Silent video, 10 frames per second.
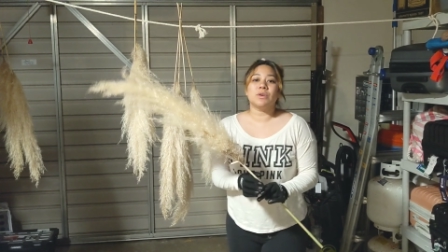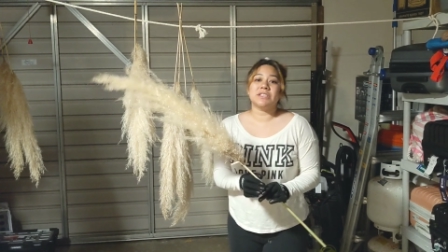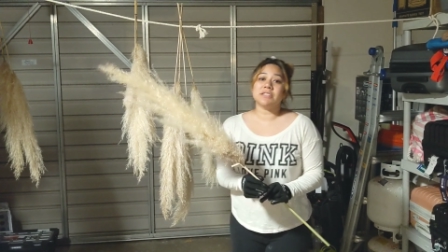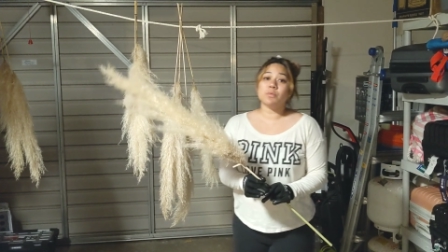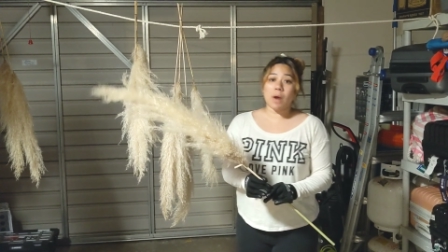
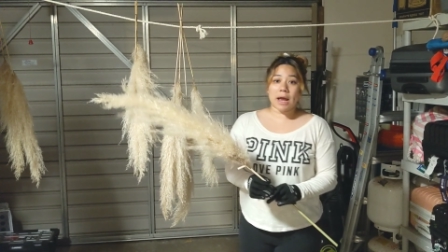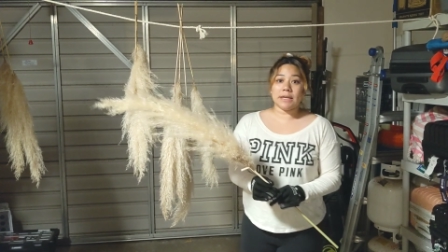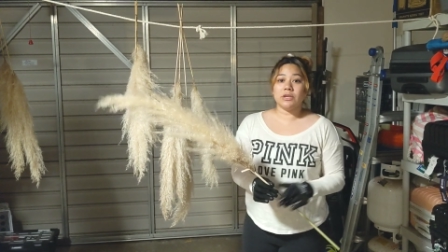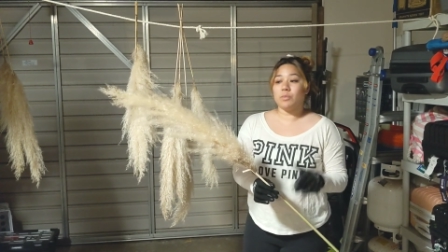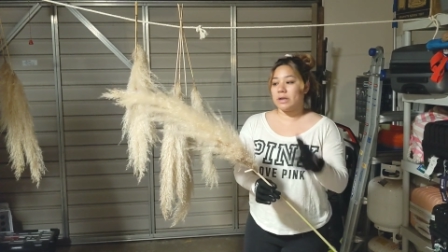which is
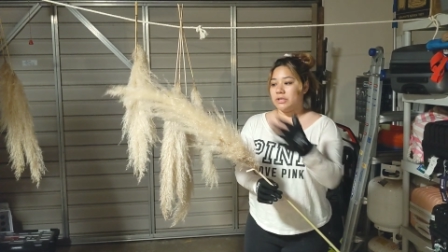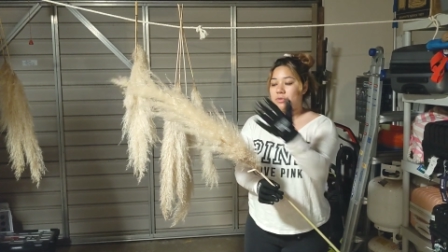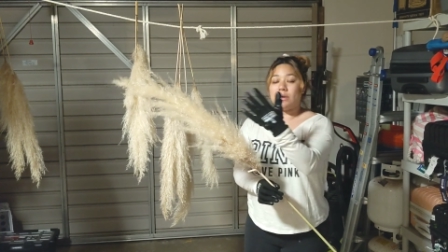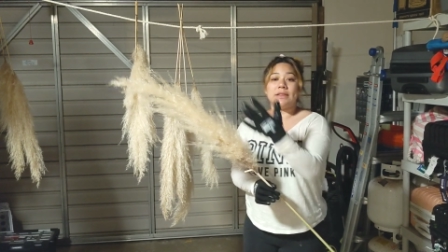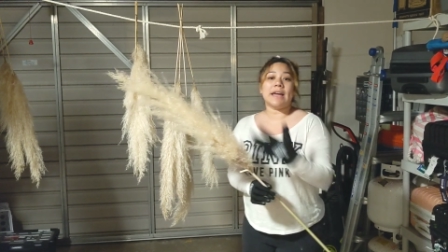why you want
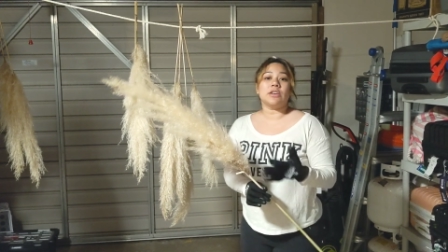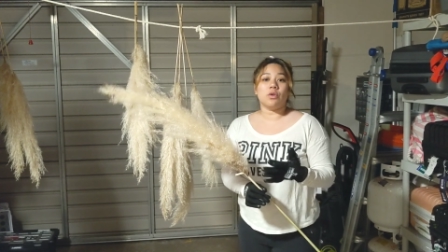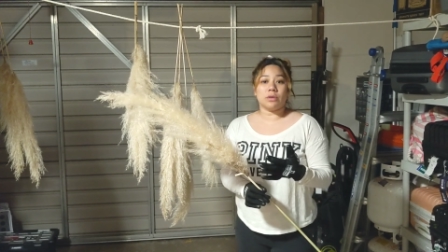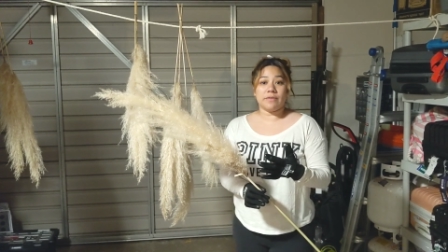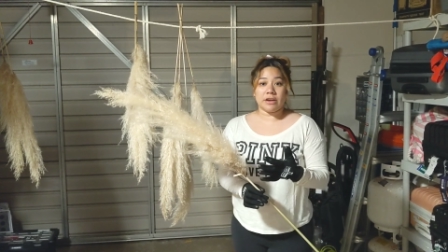to do a light
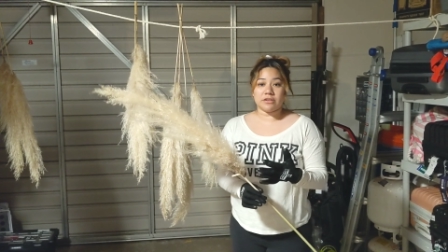coat